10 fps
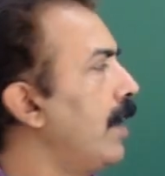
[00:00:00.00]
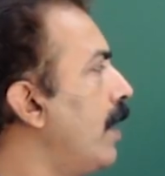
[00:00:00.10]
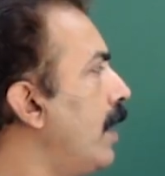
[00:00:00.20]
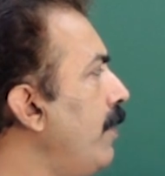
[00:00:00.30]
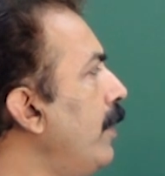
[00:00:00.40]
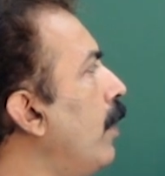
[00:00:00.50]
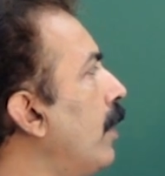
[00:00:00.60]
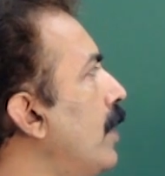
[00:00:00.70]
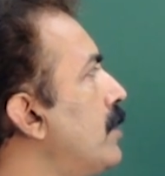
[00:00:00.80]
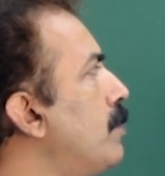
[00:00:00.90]
Living
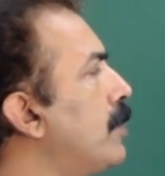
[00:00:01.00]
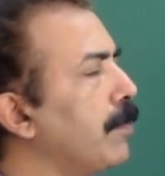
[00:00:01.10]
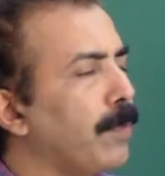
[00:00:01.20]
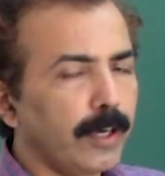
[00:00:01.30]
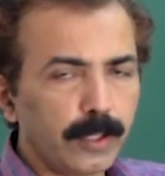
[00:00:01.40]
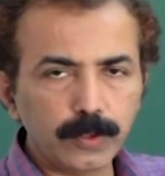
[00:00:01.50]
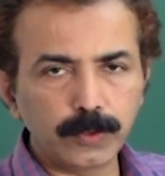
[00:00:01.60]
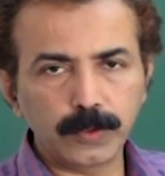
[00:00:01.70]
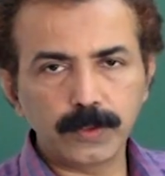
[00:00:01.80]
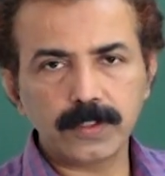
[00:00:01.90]
organisms
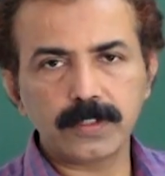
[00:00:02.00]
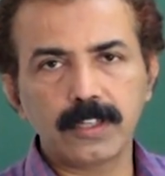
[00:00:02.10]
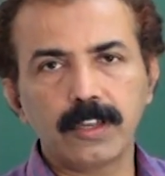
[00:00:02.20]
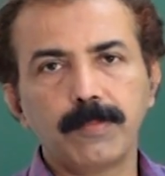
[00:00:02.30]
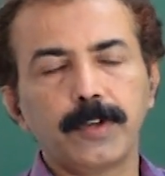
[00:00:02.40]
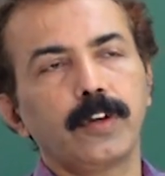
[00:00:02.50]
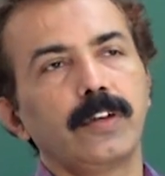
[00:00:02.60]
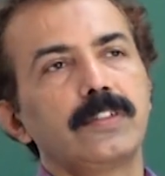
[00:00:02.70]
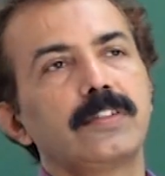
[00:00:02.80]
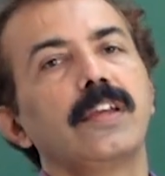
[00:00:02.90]
reproduce
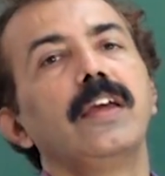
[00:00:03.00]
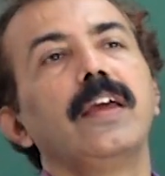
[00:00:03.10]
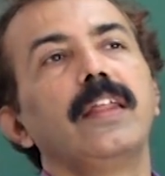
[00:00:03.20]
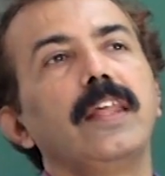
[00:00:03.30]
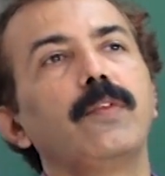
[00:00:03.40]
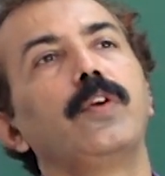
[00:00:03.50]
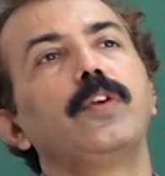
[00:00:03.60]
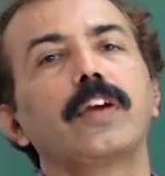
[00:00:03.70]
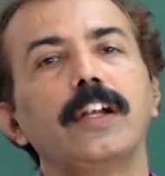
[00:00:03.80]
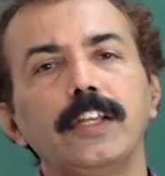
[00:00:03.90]
because they
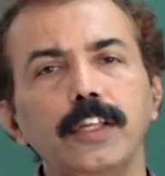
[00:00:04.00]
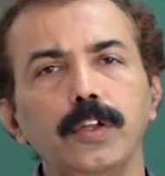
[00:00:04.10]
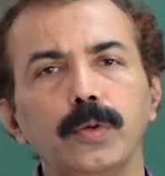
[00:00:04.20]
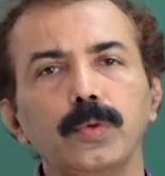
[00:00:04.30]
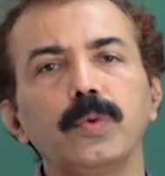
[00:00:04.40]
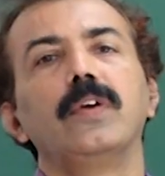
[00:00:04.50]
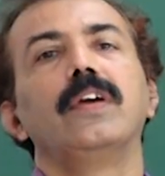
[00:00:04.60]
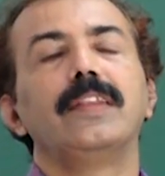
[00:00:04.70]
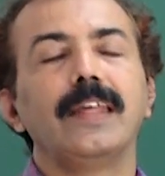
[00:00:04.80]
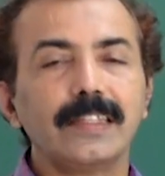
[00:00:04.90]
want to continue
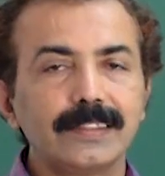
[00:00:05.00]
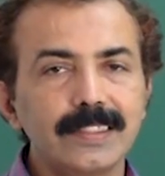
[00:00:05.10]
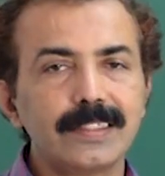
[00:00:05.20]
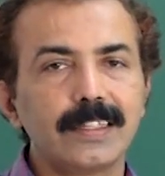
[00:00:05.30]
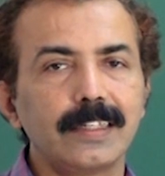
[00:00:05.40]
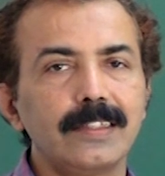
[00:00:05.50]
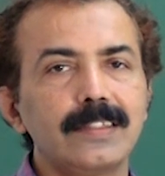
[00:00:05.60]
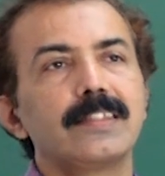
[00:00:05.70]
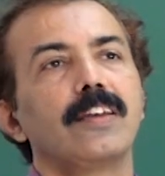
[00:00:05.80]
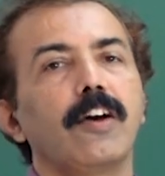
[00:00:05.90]
the
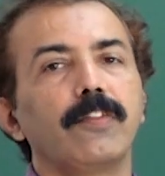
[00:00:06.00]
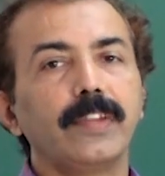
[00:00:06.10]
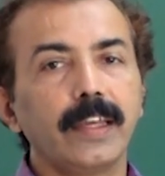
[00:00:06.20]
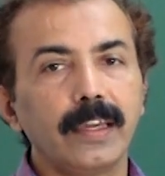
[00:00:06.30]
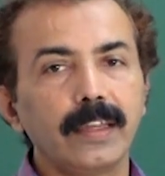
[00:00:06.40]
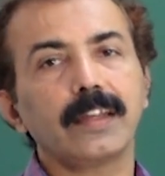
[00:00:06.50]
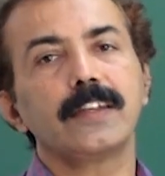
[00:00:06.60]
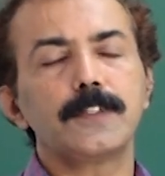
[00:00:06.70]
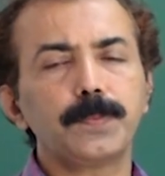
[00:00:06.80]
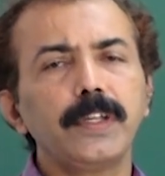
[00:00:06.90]
existence of
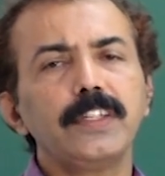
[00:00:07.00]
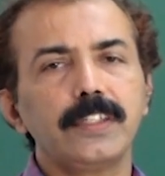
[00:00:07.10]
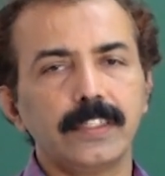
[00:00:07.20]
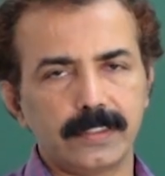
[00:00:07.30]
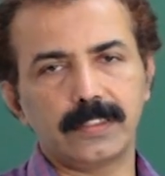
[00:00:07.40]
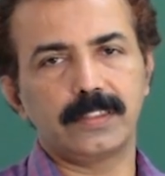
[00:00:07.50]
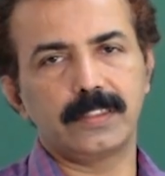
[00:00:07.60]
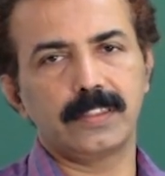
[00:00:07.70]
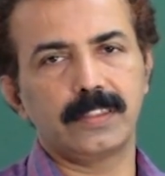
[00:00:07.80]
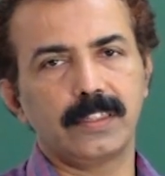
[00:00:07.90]
their
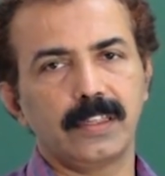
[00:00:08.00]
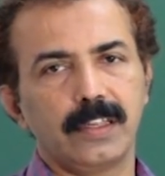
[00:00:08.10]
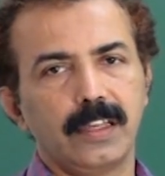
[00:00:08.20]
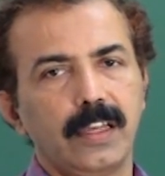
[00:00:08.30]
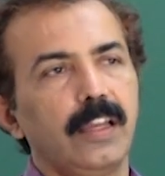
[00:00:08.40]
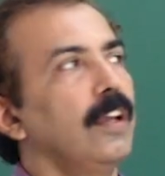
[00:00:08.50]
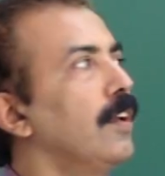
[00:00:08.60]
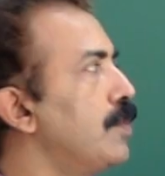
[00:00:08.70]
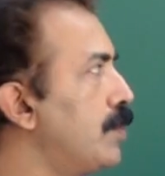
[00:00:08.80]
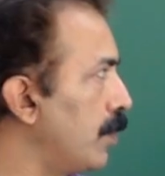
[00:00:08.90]
species.
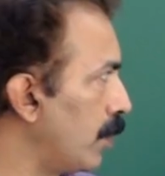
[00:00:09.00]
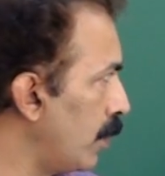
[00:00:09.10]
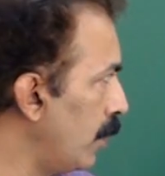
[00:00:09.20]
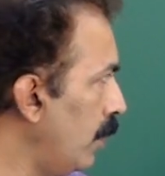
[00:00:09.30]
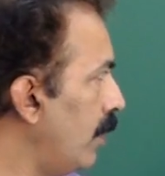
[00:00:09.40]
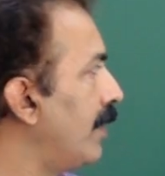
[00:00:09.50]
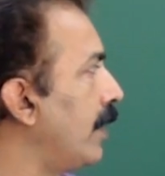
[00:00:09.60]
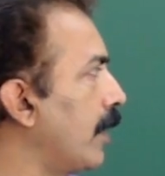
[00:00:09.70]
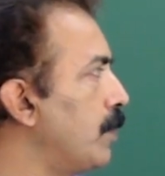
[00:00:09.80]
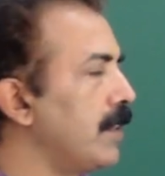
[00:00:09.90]
So,
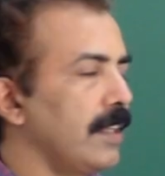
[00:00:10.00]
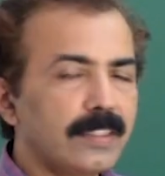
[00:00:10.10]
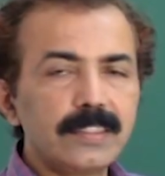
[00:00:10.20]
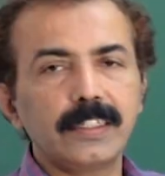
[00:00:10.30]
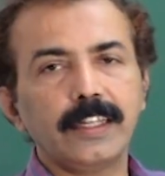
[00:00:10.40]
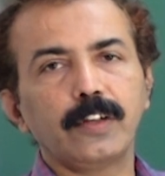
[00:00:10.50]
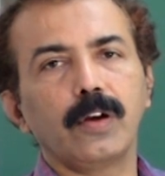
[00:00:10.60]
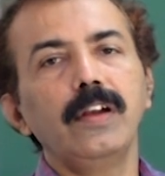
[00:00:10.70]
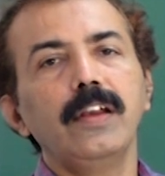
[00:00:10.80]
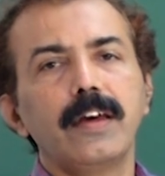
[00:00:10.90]
there comes a necessity
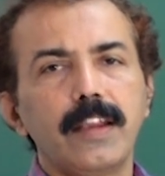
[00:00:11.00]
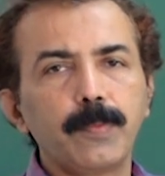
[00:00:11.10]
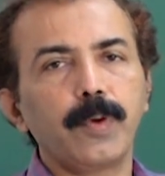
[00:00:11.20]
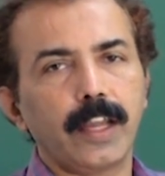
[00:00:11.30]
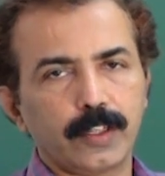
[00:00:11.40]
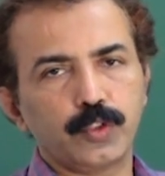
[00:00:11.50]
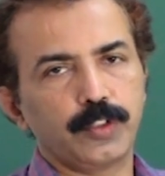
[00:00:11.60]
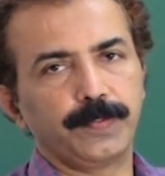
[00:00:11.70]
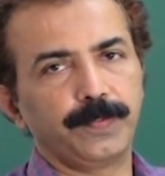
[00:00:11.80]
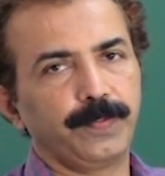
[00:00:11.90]
called
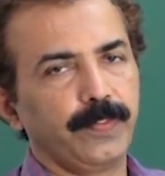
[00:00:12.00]
reproduction.